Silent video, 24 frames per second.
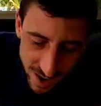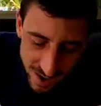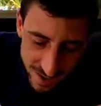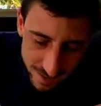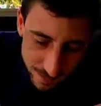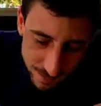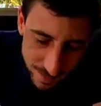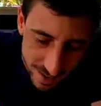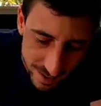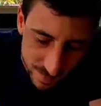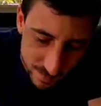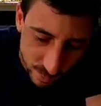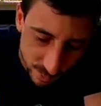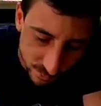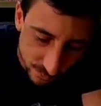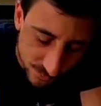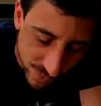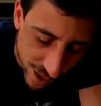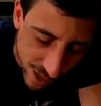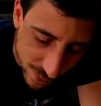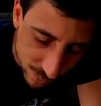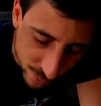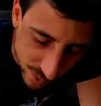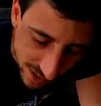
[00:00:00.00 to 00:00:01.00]
fine, man. We're
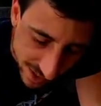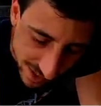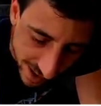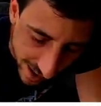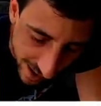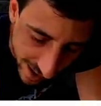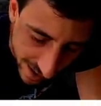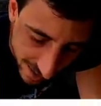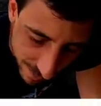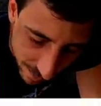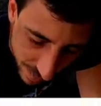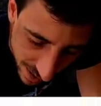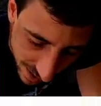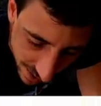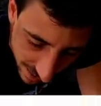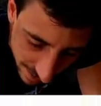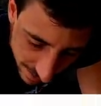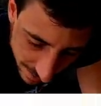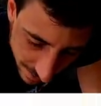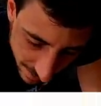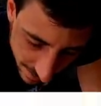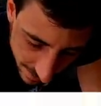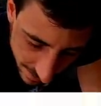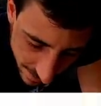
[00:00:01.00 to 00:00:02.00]
fine. We got it,
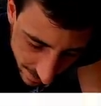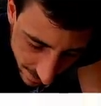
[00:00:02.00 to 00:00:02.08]
man.